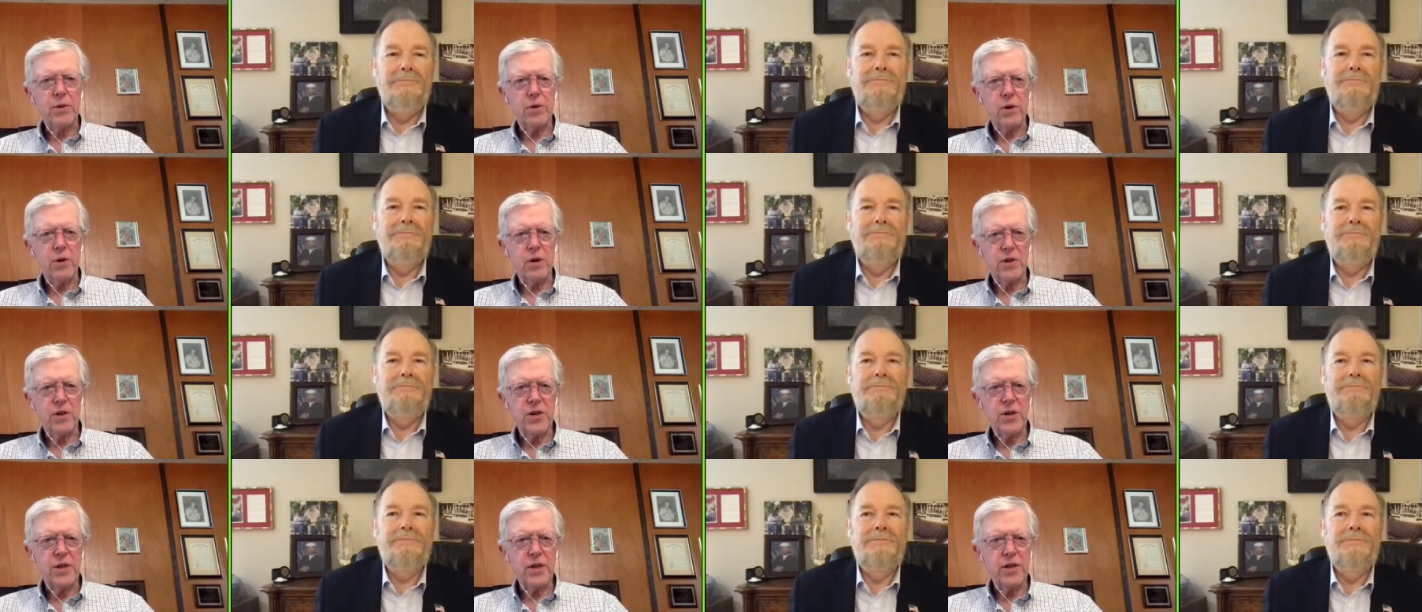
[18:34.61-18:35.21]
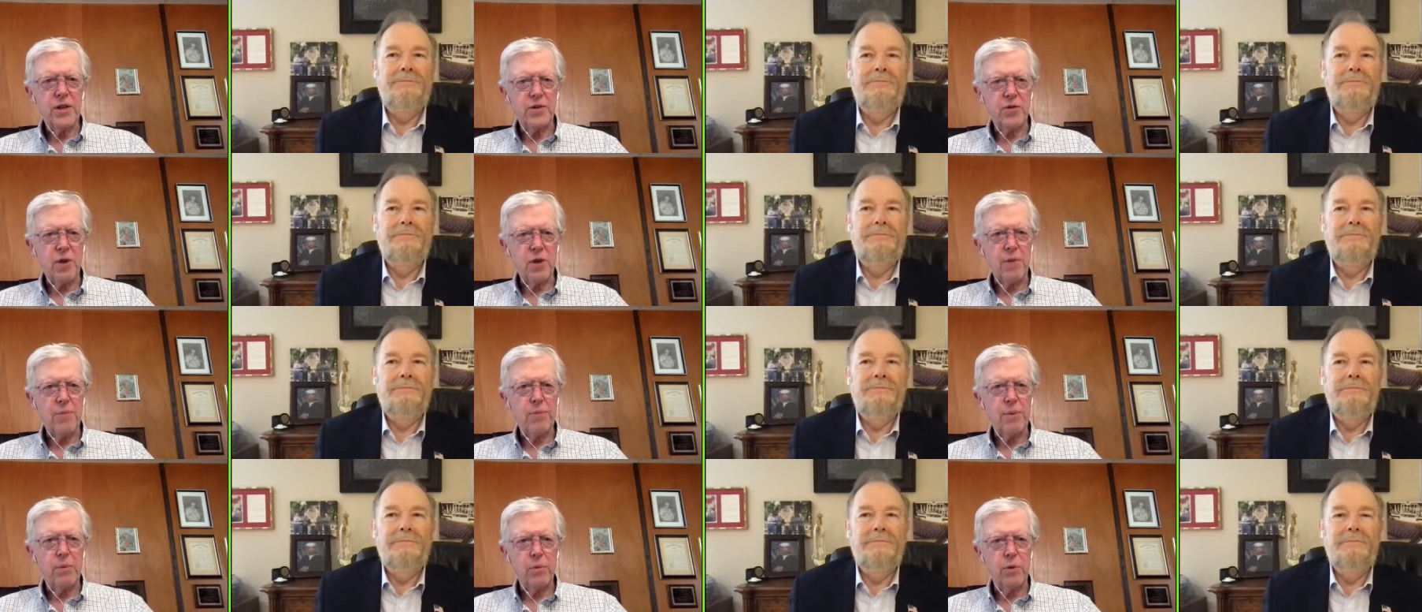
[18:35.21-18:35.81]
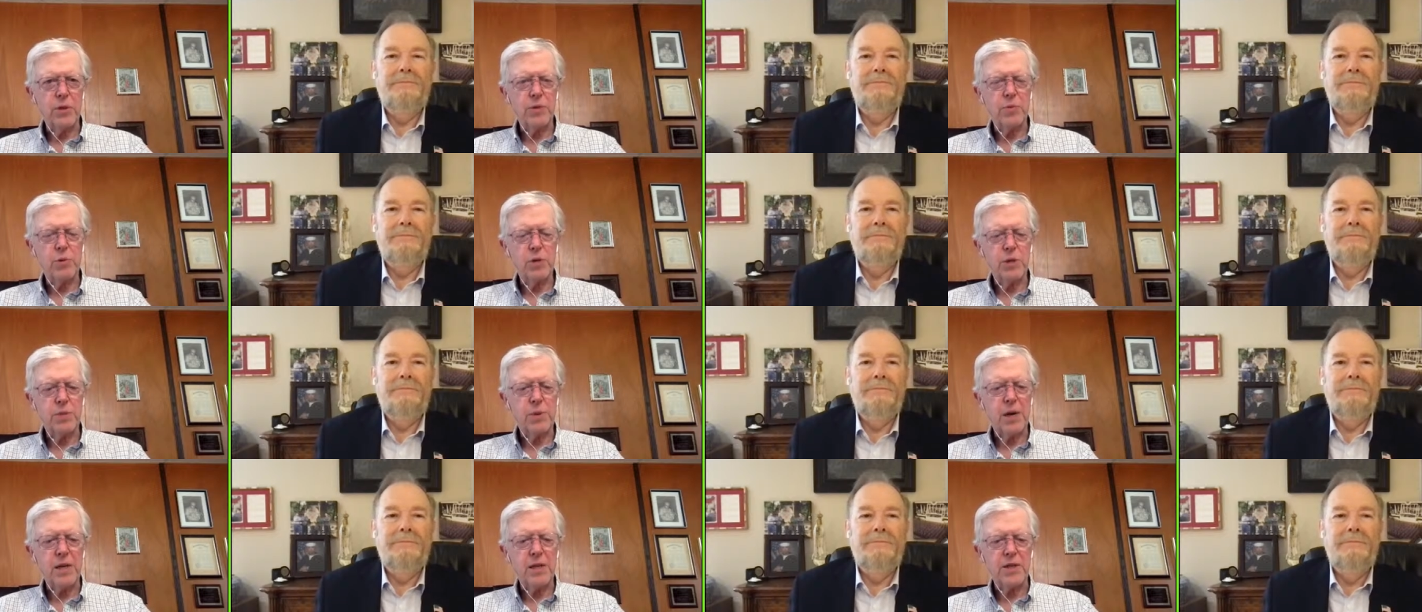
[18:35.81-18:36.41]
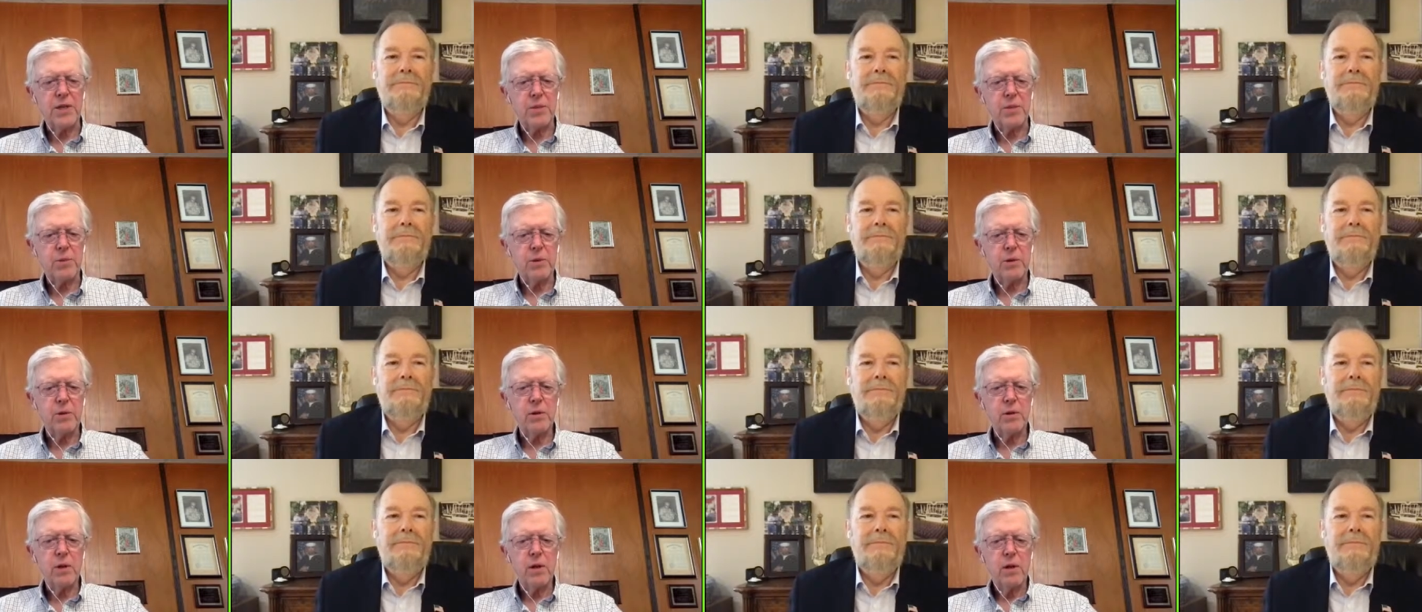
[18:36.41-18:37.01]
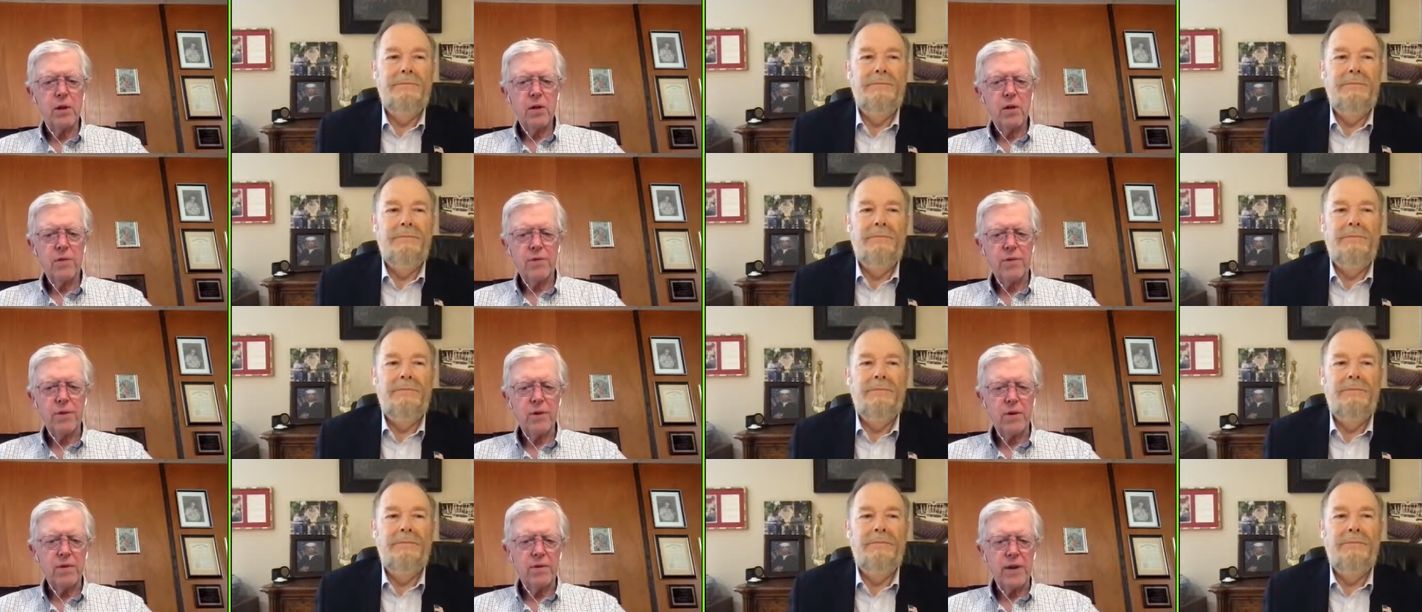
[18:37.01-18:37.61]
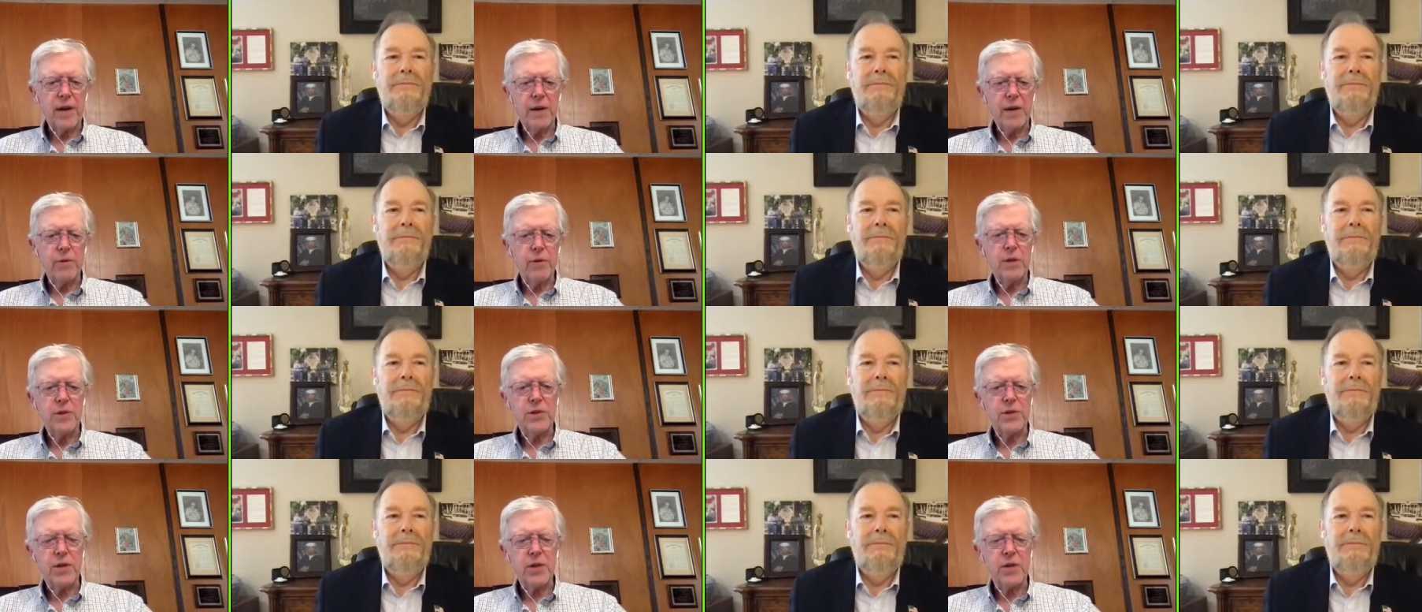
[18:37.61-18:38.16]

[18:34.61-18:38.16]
Speaker 1: origin, that Trump was responsible for the virus.